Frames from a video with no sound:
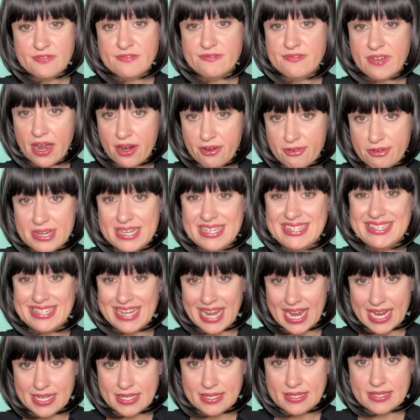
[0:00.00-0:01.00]
very
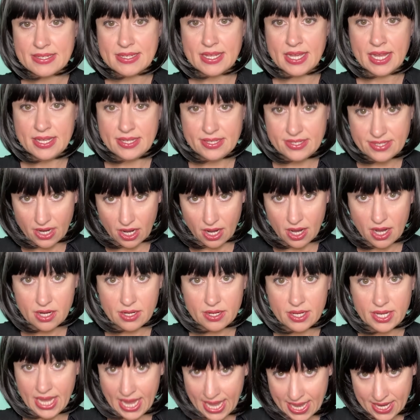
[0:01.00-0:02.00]
dense and
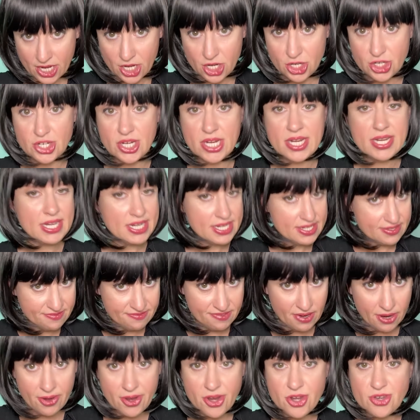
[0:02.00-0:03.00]
dark energy. It's
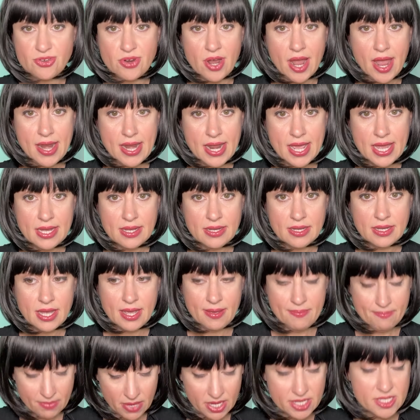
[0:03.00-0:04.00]
very draining.
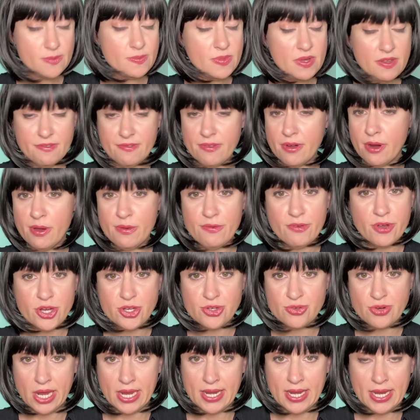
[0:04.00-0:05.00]
It must be very, very
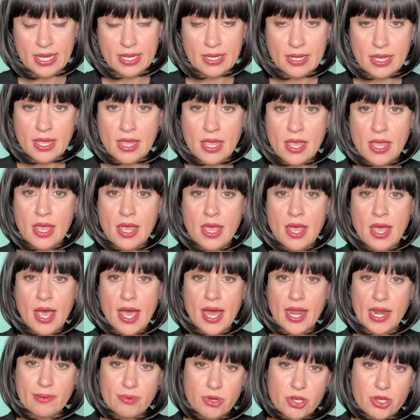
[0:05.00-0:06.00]
draining.
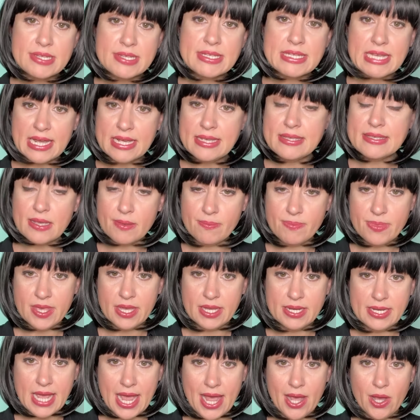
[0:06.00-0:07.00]
And I'm say
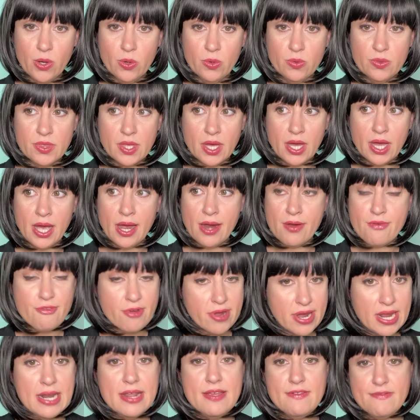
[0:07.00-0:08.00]
something now that I
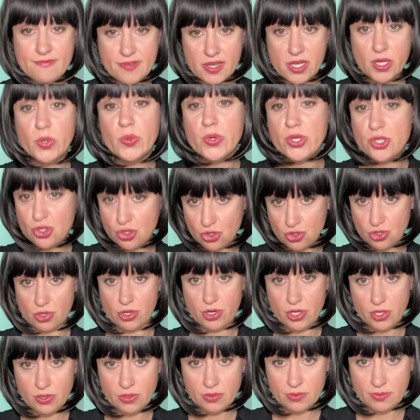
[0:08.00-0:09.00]
really feel is
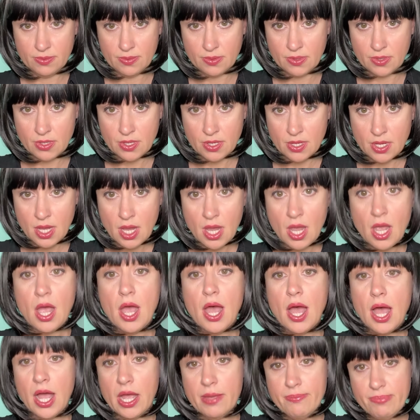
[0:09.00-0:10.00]
true.
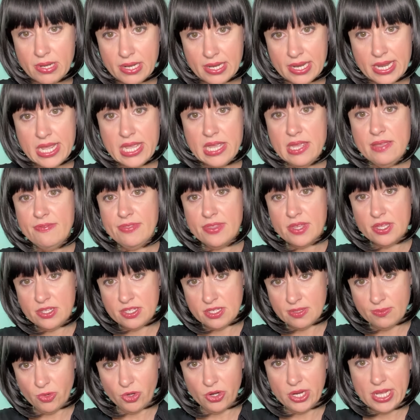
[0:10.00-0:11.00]
I believe that
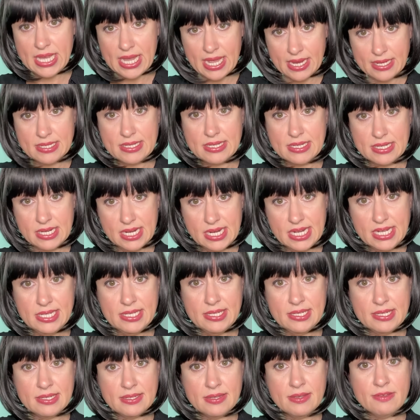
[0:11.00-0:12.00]
demonic
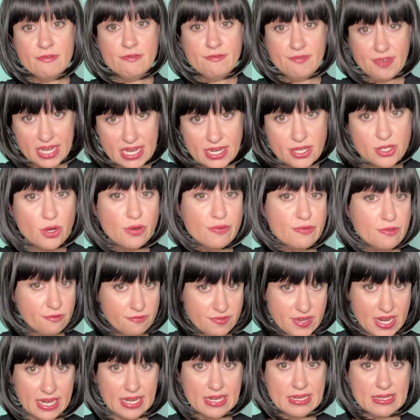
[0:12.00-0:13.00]
entities feed off of
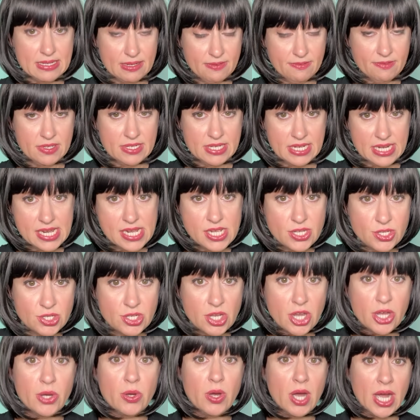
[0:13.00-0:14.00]
negativity.
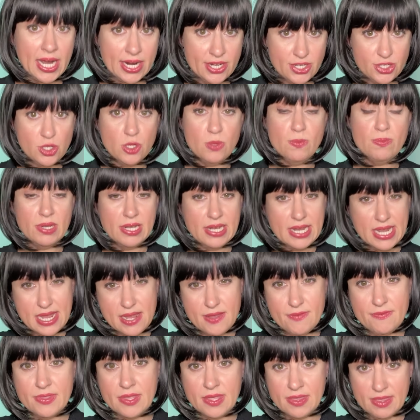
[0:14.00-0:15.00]
So I do
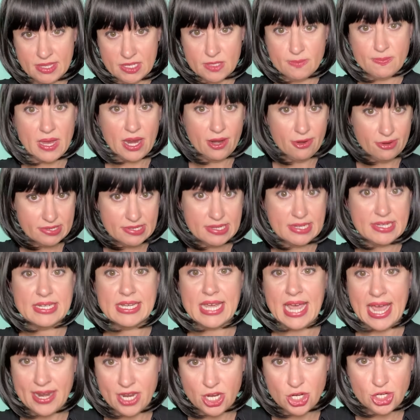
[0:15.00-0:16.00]
believe that this parasitic
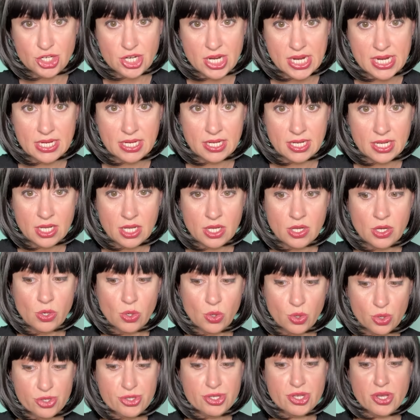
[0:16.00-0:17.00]
energy
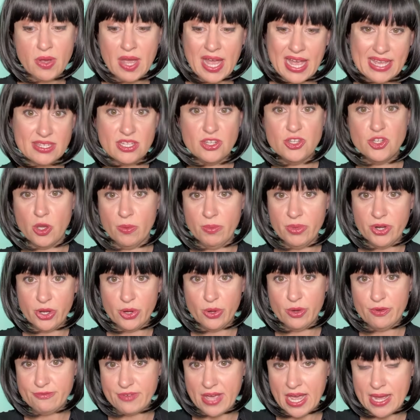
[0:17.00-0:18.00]
also has a domino
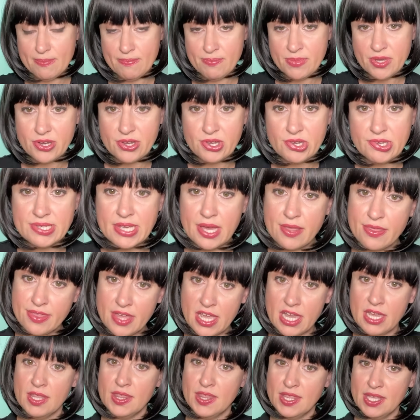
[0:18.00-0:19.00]
effect, because I
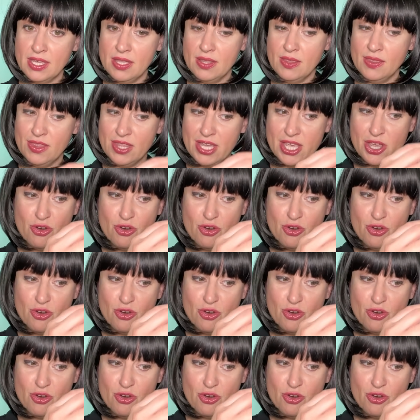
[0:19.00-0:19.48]
think that the